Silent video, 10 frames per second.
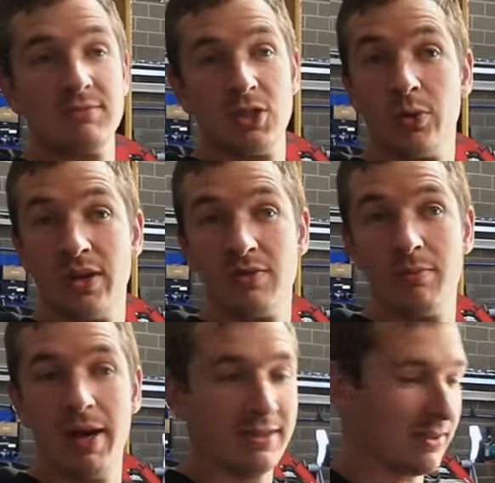you're doing
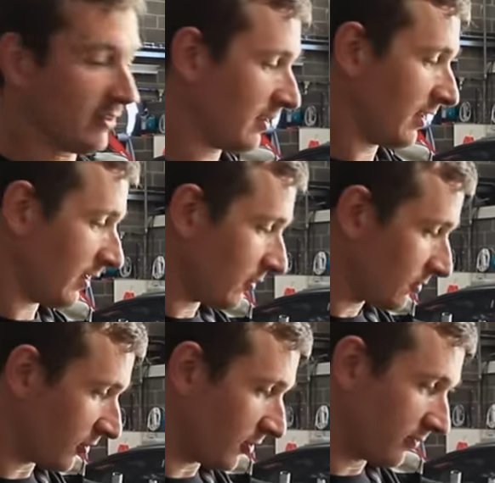even better.
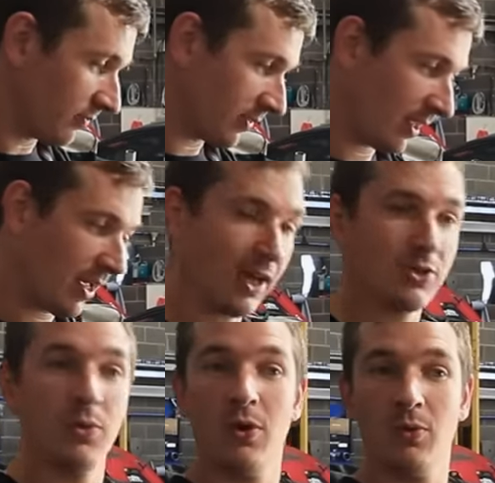So I
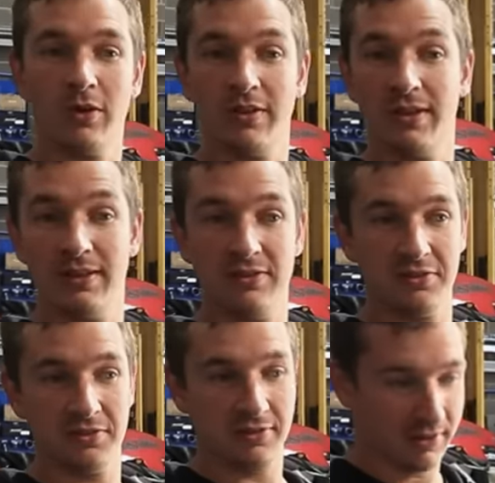do own one of
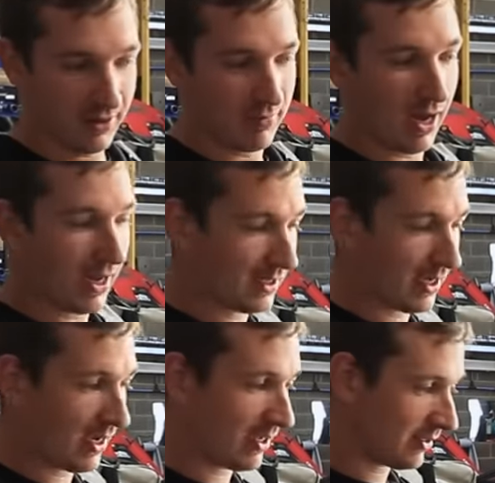these in my
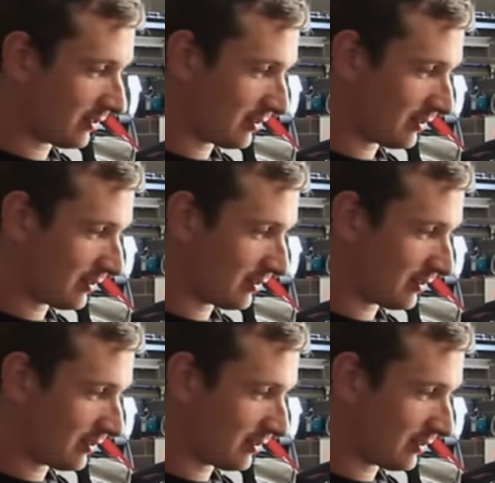car,